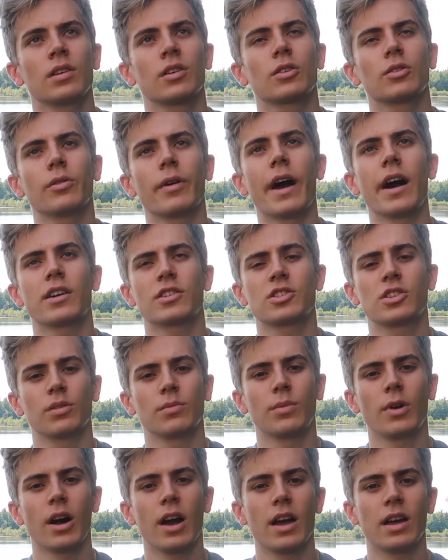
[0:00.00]
crash your
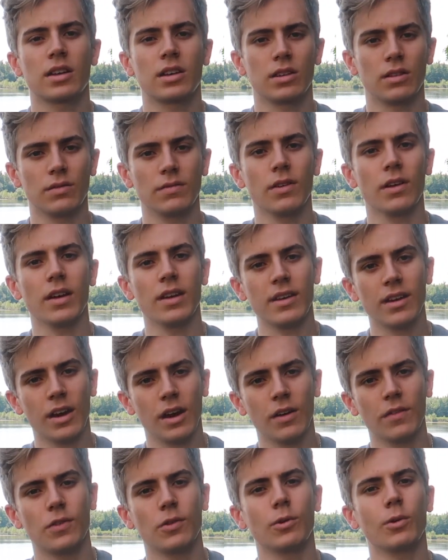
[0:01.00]
bike, and you're very
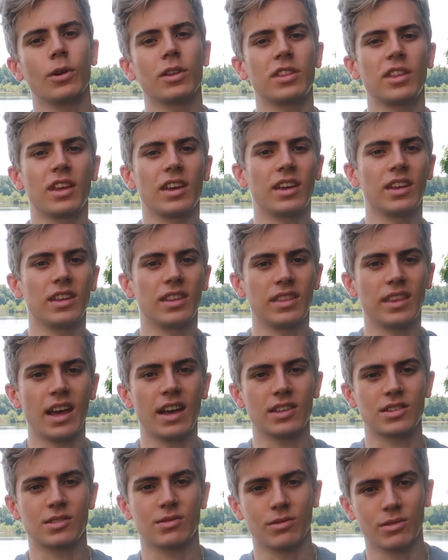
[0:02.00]
careful with it and
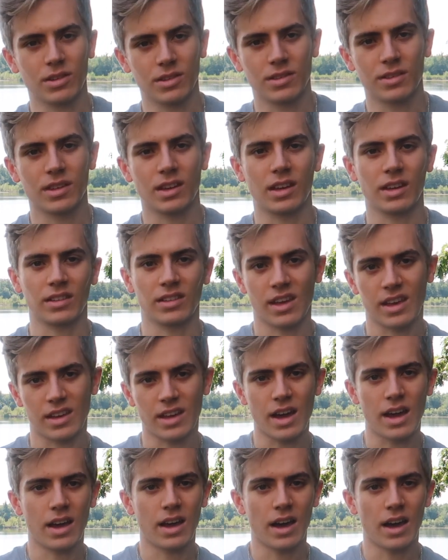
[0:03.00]
that sort of thing, like